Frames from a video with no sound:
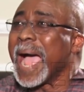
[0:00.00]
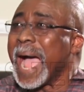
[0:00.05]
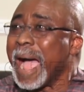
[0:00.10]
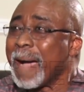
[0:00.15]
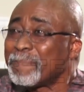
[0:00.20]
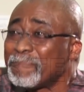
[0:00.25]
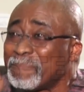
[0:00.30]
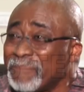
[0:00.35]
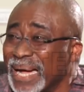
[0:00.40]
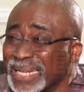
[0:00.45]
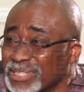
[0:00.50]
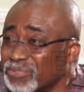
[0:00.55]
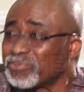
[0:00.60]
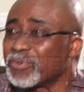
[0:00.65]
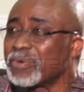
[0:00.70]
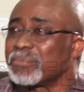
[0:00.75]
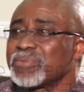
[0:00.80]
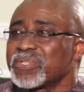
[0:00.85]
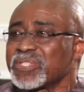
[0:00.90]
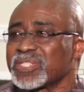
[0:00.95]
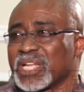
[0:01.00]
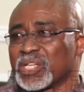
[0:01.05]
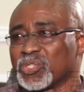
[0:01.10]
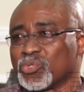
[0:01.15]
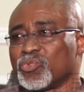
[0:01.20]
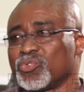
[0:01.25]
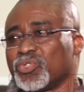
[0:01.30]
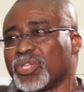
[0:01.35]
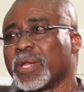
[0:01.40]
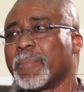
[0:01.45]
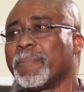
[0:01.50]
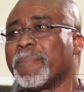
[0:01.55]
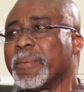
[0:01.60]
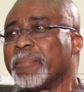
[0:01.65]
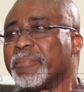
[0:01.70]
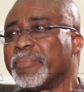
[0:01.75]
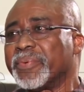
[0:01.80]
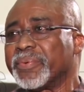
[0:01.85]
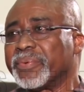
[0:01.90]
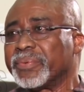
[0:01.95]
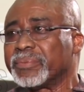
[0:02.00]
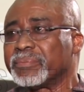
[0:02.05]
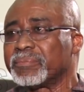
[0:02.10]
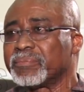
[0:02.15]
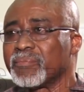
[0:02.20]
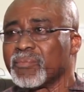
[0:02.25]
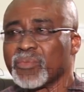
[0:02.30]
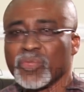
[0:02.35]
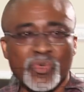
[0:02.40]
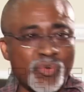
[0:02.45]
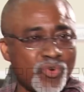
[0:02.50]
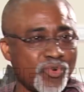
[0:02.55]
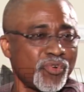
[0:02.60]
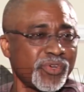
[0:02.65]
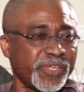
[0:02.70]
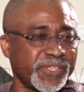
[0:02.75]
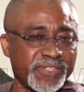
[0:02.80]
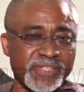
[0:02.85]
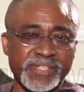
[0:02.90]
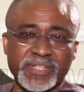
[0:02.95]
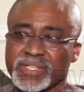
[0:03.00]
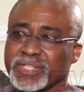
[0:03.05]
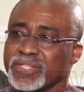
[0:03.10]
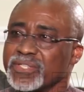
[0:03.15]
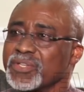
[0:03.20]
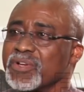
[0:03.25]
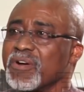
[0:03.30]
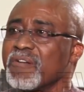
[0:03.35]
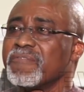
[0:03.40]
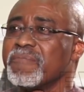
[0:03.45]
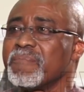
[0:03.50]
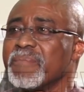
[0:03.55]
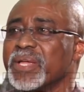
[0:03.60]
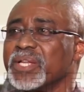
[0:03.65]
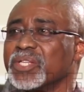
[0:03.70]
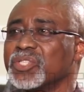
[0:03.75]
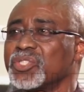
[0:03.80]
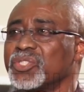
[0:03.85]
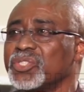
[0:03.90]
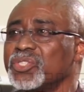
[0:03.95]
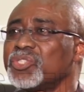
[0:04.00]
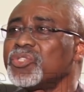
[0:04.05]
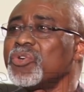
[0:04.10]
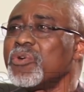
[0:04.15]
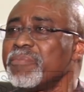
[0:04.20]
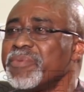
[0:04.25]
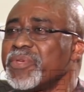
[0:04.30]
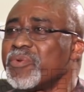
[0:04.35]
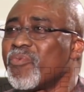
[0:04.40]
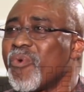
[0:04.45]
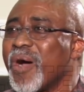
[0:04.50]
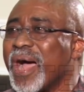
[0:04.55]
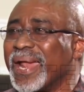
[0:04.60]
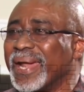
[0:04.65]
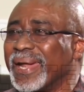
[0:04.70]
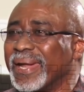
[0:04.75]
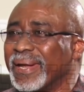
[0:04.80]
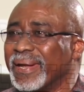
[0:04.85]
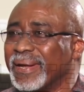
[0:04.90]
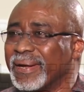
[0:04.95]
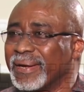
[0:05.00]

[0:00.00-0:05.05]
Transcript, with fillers: apart from statutory people, who is in this government. Show me one.